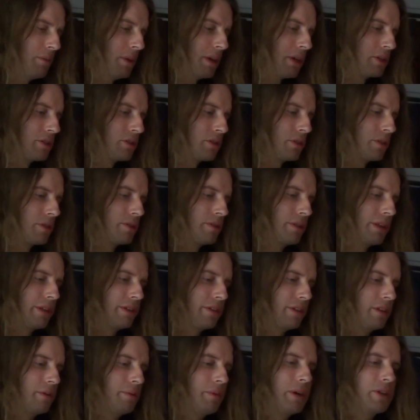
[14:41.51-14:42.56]
make sure that
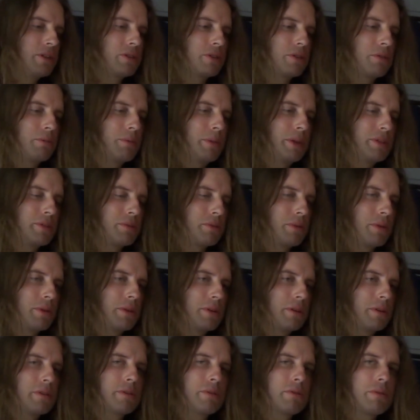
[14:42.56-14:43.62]
the measurements
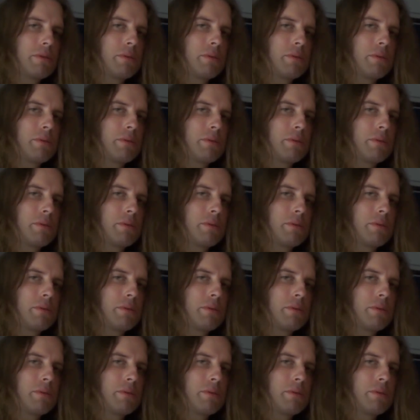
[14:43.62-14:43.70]
were